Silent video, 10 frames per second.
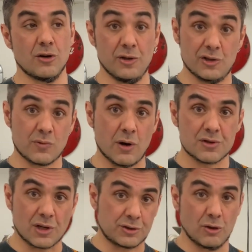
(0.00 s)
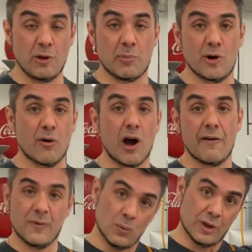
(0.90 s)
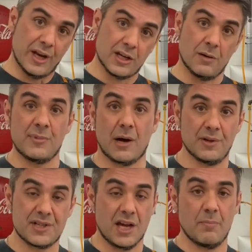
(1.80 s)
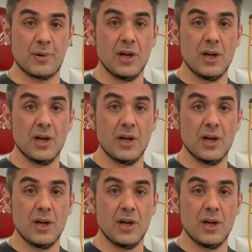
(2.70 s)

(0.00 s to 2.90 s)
or do this roast, I'll turn the burner off and we'll let it come down to temp.